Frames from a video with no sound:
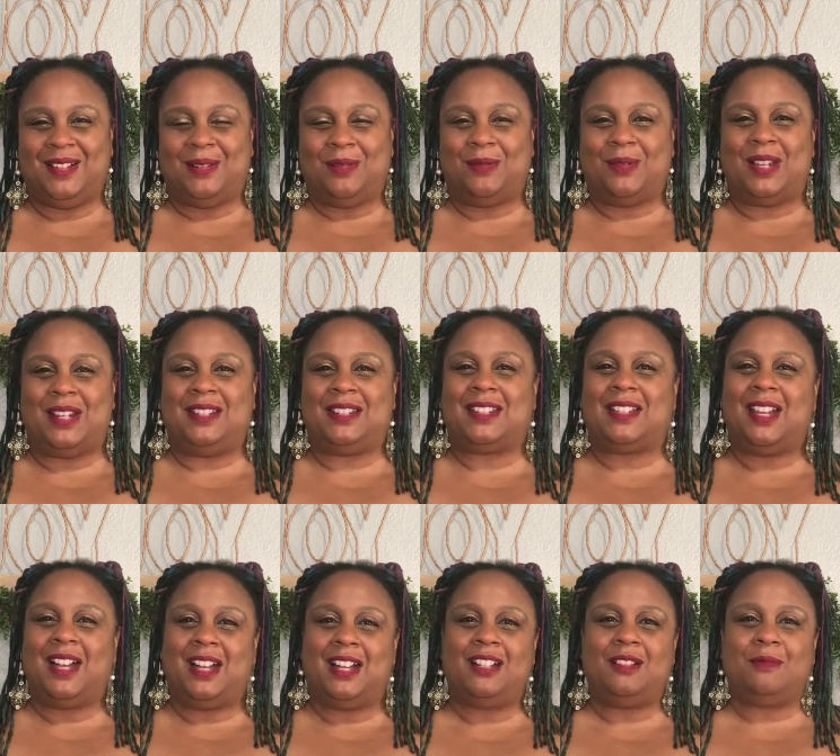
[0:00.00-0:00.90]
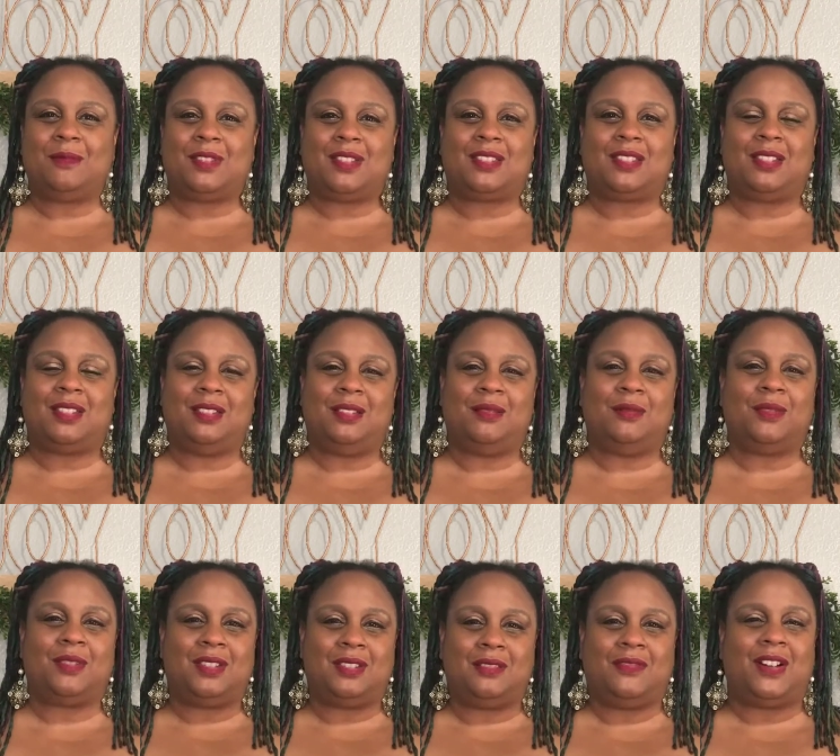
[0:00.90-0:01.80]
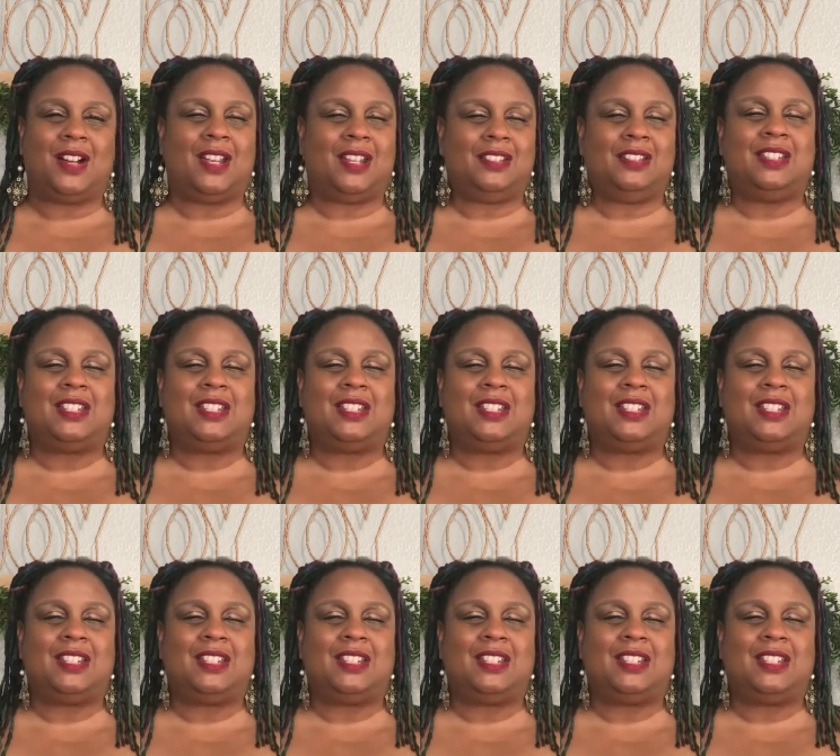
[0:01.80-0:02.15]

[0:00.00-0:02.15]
when it comes to the divine.